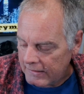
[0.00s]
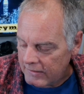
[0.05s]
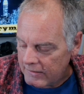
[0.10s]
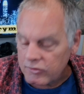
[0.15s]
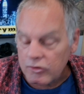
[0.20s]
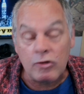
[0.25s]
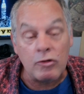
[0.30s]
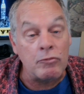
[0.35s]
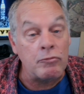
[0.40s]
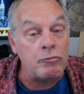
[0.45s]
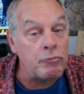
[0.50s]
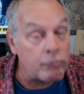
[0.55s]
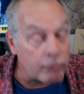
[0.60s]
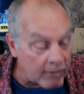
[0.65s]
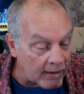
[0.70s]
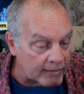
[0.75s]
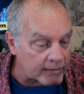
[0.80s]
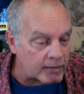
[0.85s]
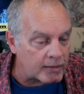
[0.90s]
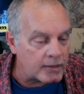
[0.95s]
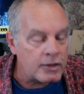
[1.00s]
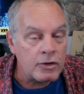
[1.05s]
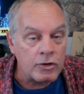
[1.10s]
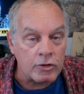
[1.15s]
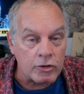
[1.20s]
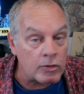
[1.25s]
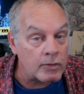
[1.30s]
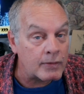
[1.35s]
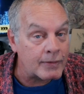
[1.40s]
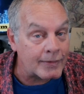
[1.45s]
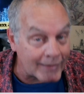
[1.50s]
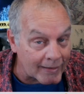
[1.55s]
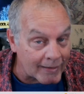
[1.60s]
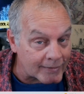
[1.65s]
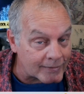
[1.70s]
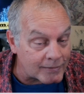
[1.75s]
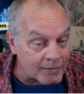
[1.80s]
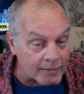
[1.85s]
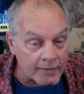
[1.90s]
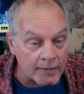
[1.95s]
going to wreck your
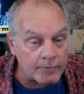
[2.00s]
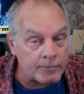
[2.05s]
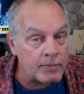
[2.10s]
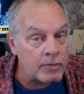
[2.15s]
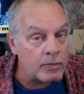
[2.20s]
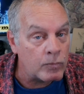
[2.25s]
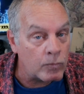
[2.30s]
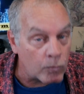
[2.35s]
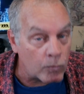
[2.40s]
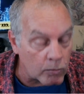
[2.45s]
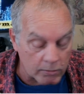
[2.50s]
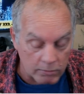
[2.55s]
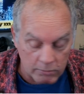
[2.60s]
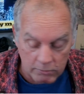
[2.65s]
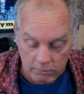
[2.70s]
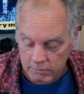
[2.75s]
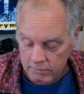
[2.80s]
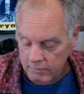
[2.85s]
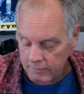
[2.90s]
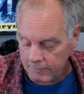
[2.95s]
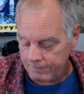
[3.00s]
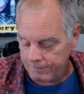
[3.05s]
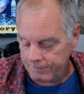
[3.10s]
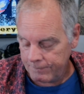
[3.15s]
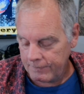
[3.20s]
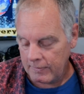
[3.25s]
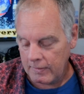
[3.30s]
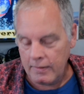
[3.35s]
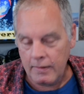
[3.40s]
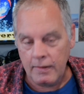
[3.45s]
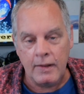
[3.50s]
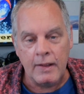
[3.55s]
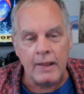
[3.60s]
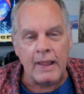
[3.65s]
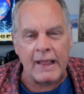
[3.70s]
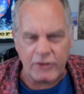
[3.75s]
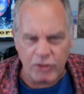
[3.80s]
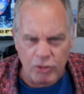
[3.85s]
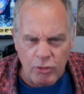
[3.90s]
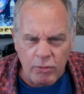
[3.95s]
goddamn world.
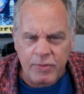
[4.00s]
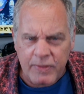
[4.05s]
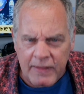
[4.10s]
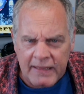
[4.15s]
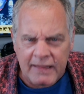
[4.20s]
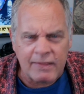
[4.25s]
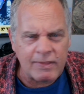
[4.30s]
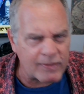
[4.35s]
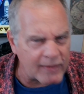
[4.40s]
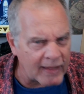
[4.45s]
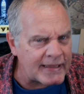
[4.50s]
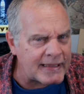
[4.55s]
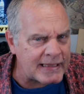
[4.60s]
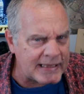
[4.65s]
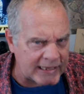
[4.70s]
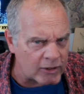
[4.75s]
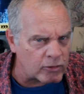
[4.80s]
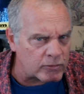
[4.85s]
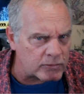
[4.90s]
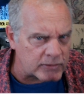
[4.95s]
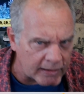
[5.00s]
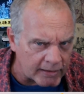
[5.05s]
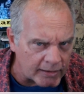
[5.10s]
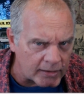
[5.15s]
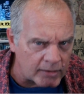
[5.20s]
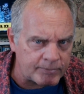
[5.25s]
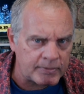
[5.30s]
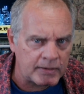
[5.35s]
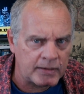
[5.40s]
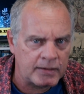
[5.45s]
And you think they killed him?